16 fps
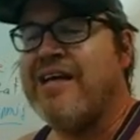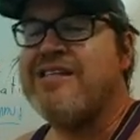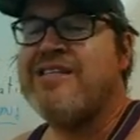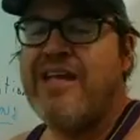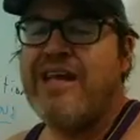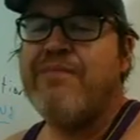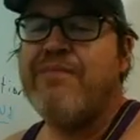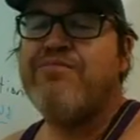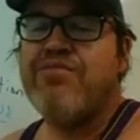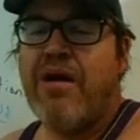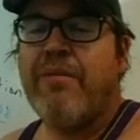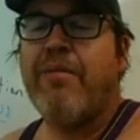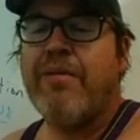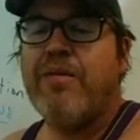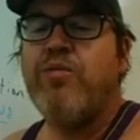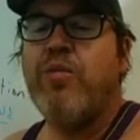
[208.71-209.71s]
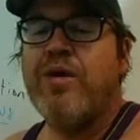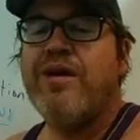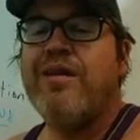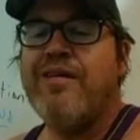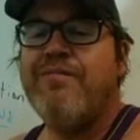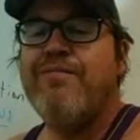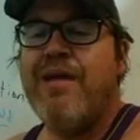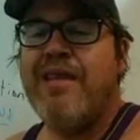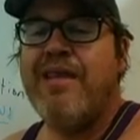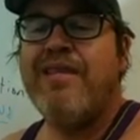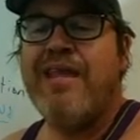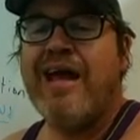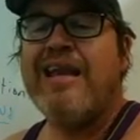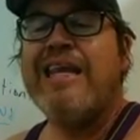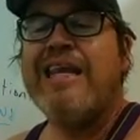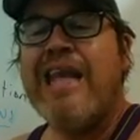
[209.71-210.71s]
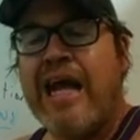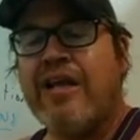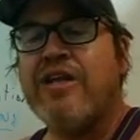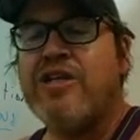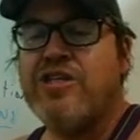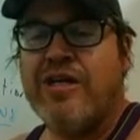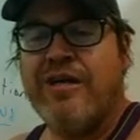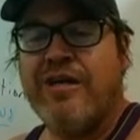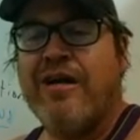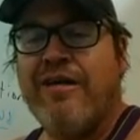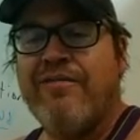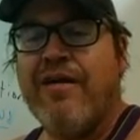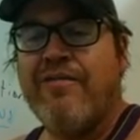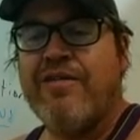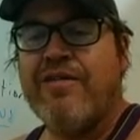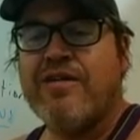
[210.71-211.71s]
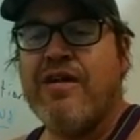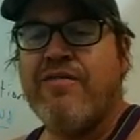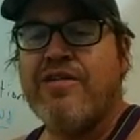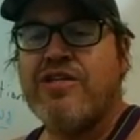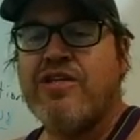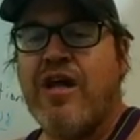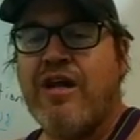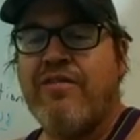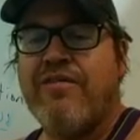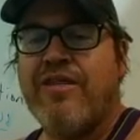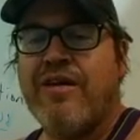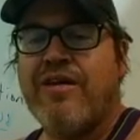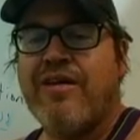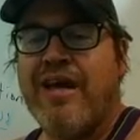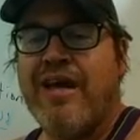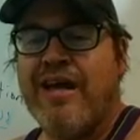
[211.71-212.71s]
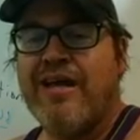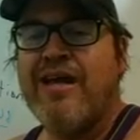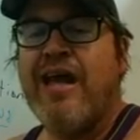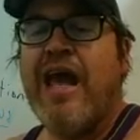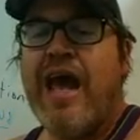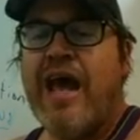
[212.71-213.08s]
a city probably wouldn't have been that negligent of the slaughter of their king.